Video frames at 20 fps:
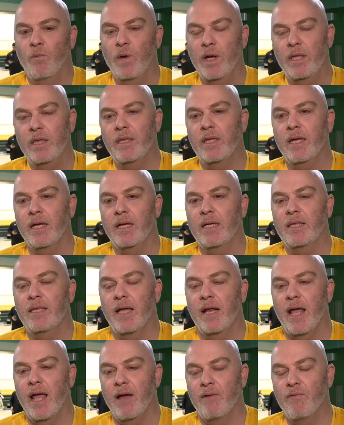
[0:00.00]
We think that
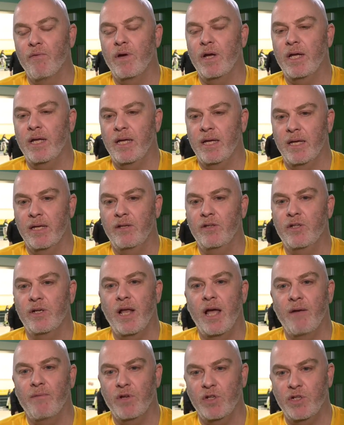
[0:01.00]
every kid should
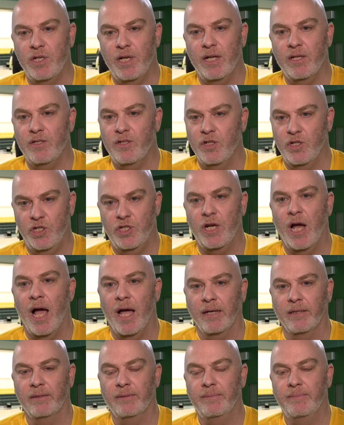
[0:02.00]
have a chance to
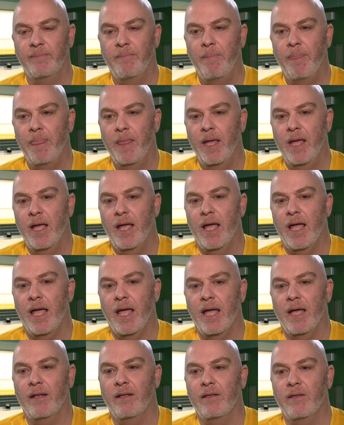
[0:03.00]
shine.
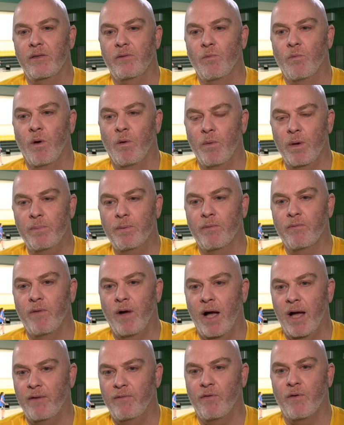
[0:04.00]
And what we
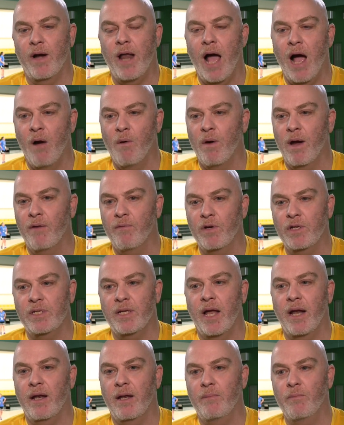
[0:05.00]
provide for an hour every
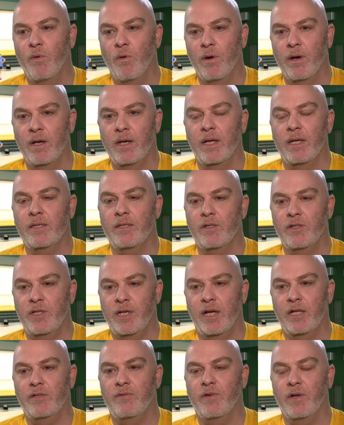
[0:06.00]
Saturday morning is a
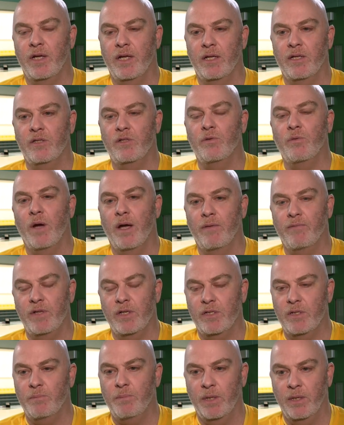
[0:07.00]
chance for kids who have
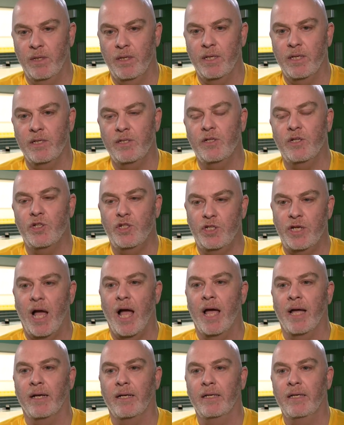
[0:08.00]
disabilities to
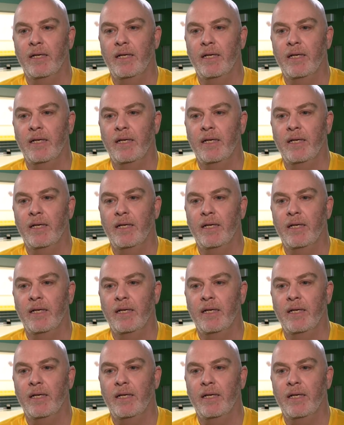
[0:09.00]
shine.